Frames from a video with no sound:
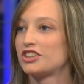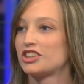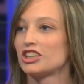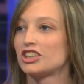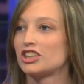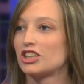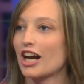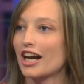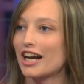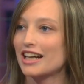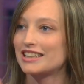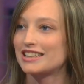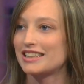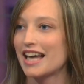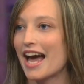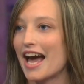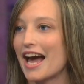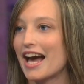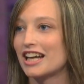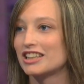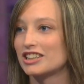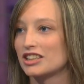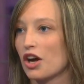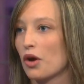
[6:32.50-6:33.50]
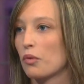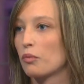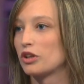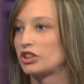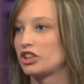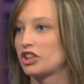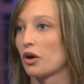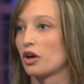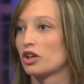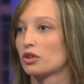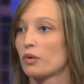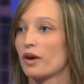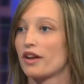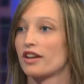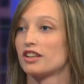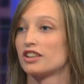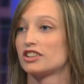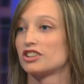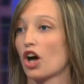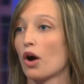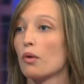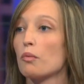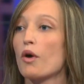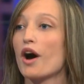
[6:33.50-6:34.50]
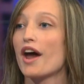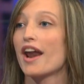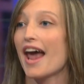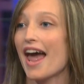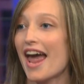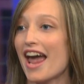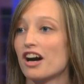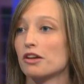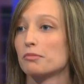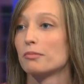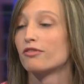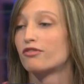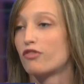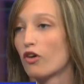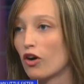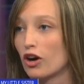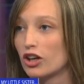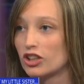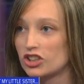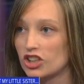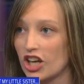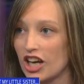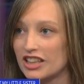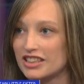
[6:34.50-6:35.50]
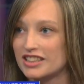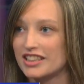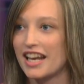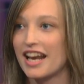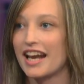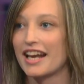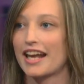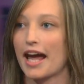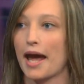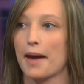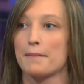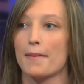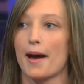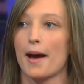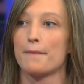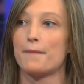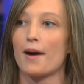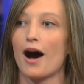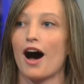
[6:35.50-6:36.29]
She took a test when she was with someone else before Justin. It came back.